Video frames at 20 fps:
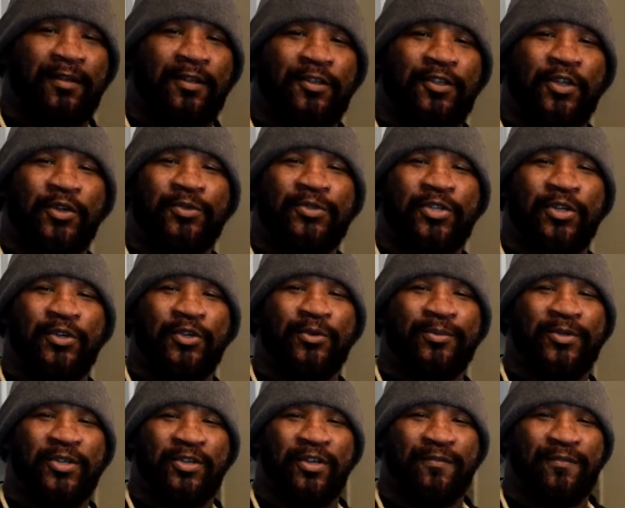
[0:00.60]

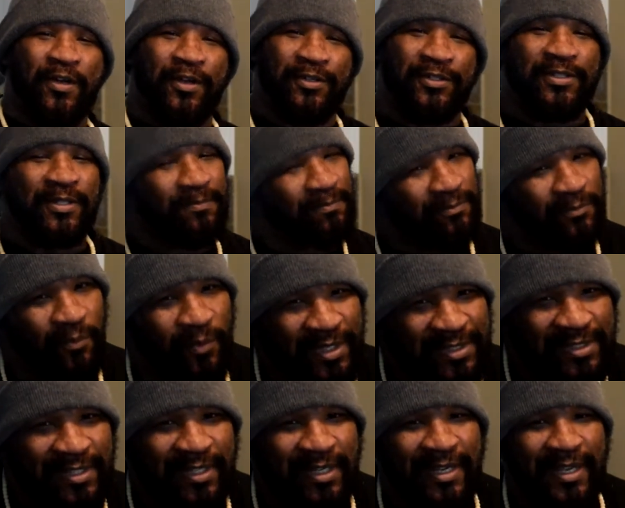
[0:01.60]
YouTube universe,
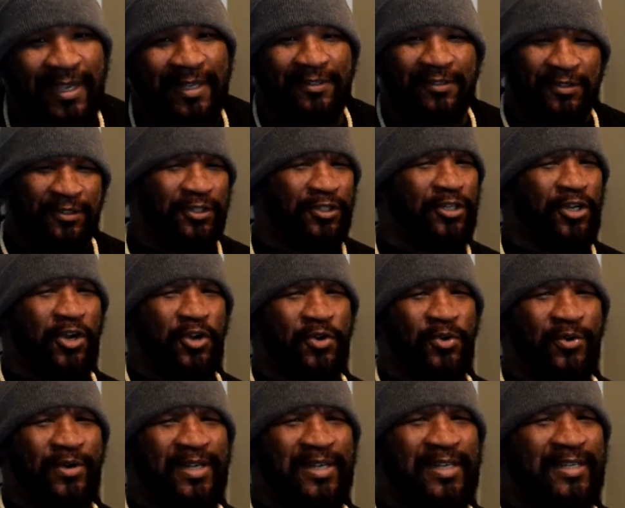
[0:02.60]
once again, you know
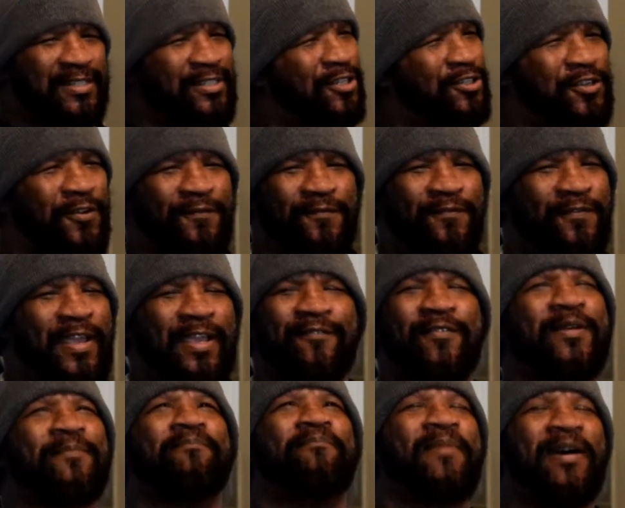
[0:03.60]
who it is. It's your
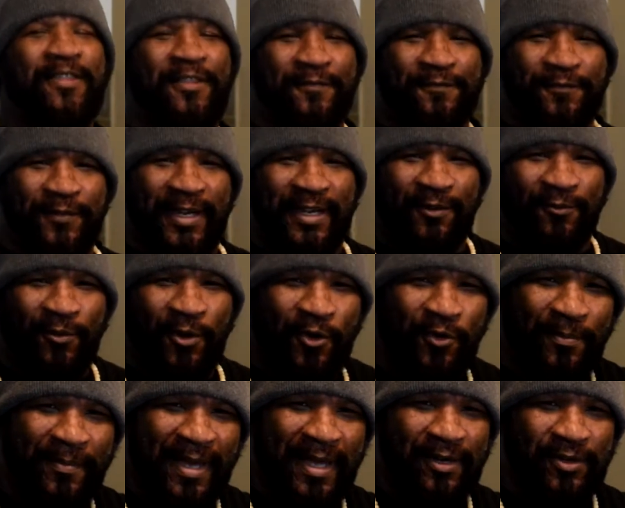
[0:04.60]
favorite mother freaking
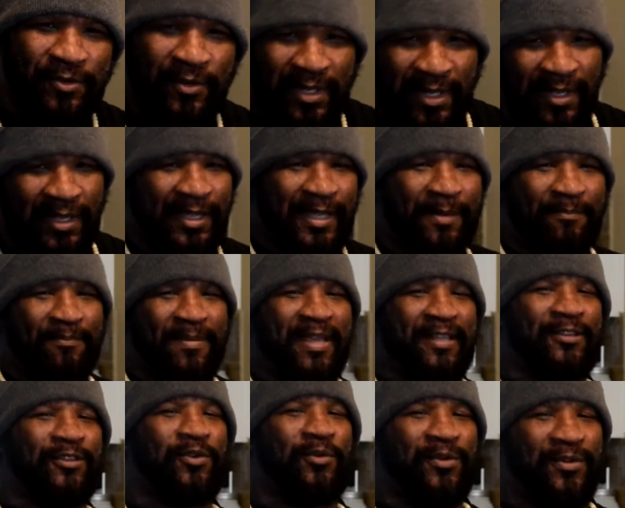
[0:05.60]
role model,
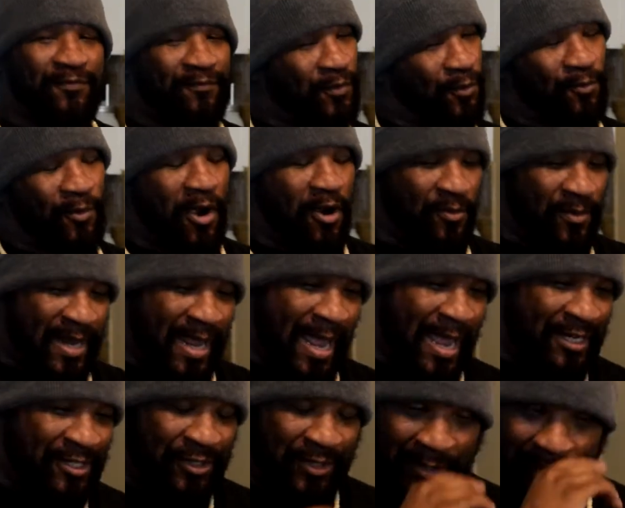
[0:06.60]
Hitman Thornton for Raw
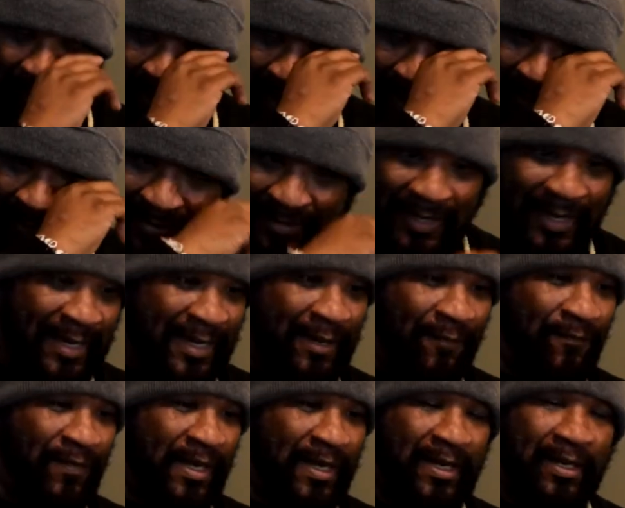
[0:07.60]
Reaction
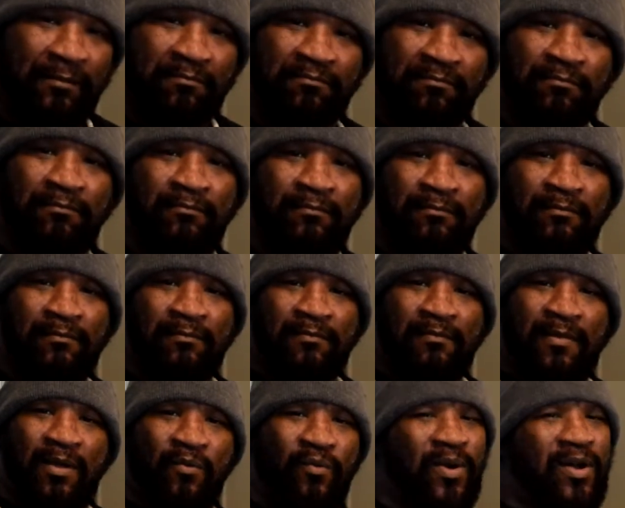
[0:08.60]
TV.
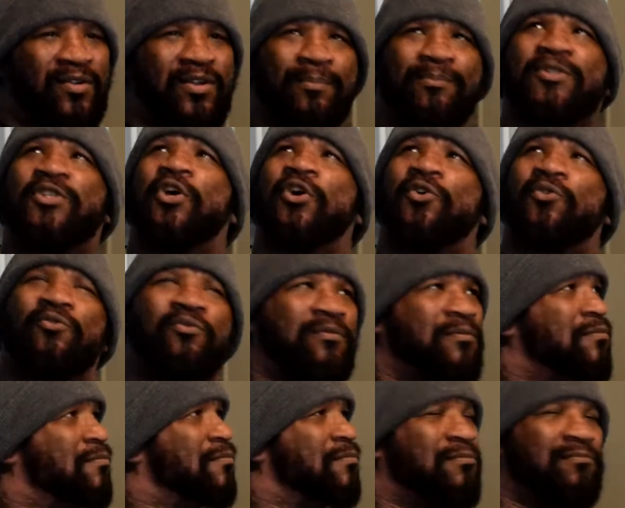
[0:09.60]
Welcome to
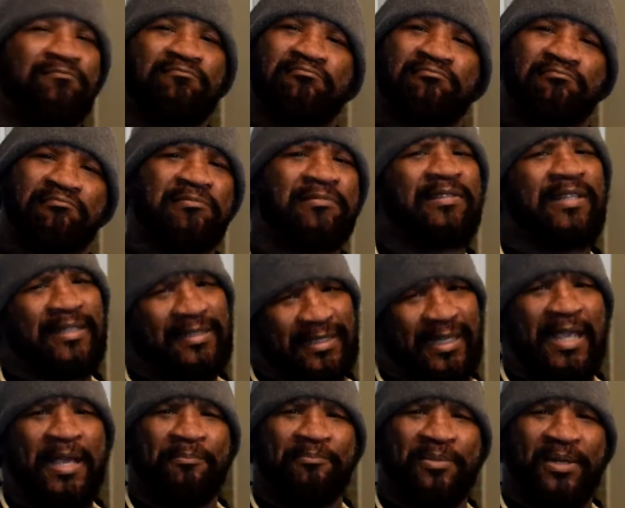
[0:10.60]
the
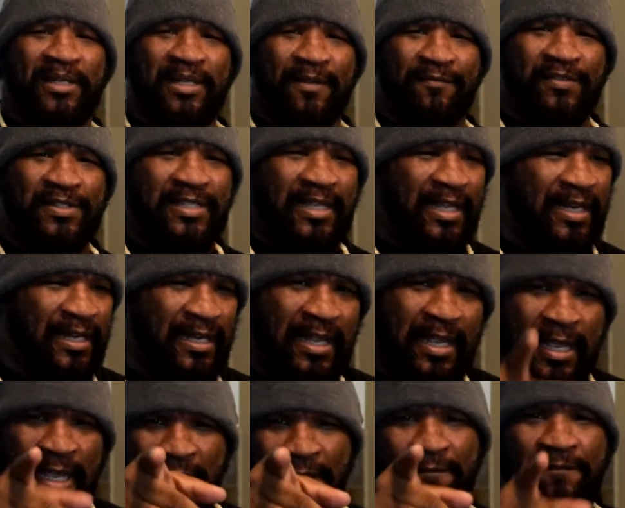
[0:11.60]
temple of Zen
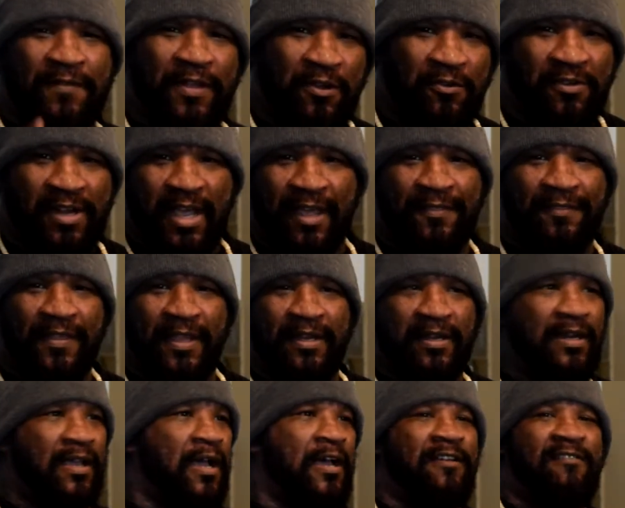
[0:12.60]
and feel
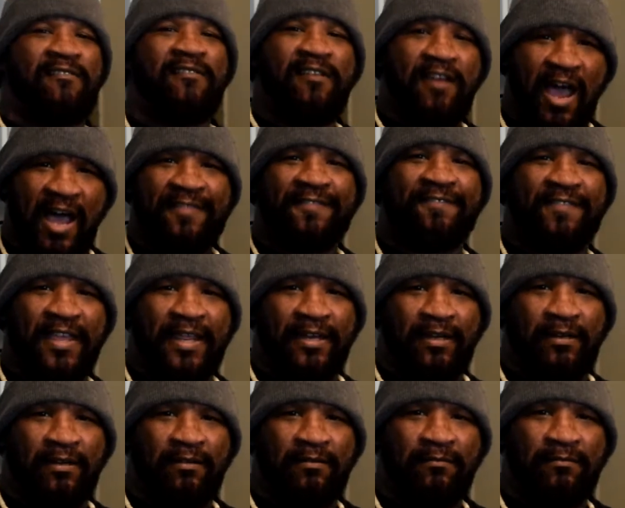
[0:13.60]
nothing,
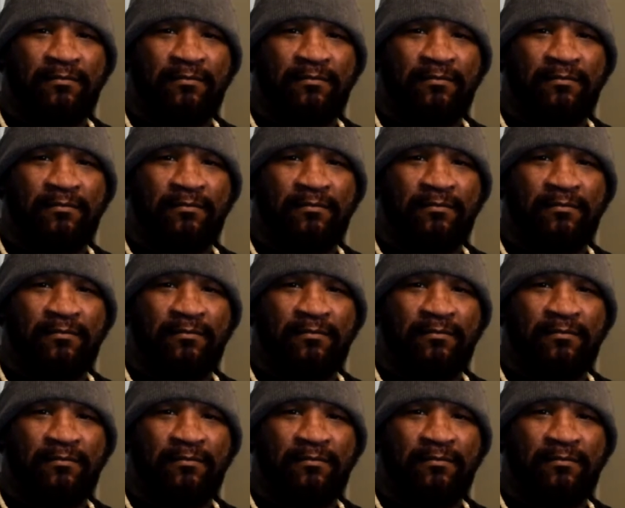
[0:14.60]
nothing